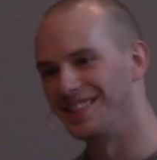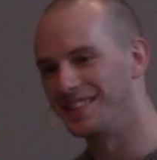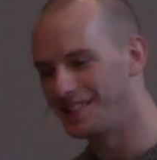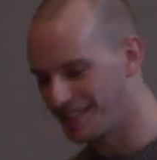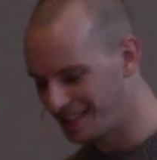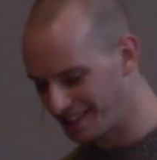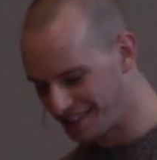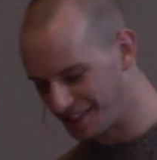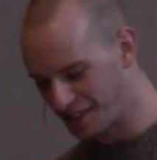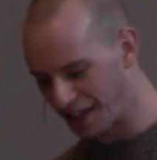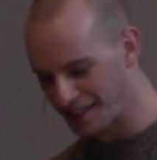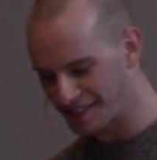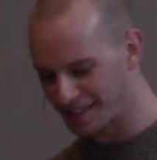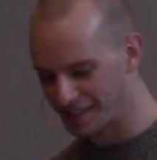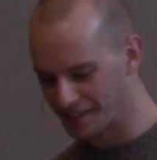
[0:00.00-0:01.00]
You see
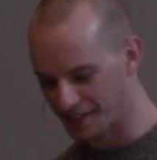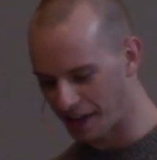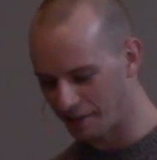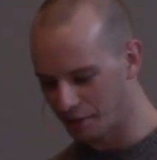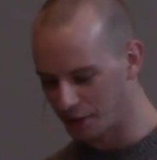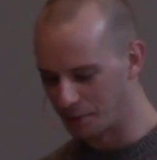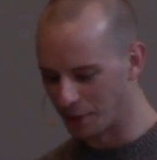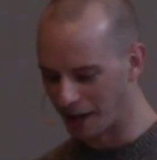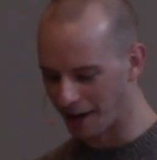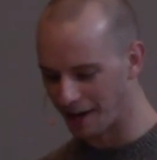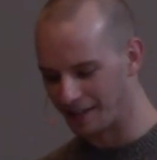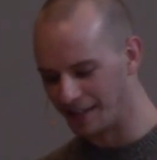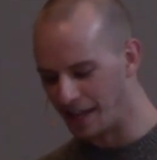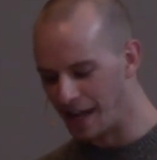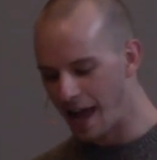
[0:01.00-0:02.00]
injustice everywhere,
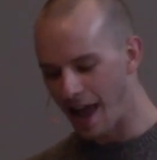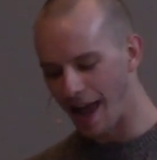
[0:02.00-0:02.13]
and,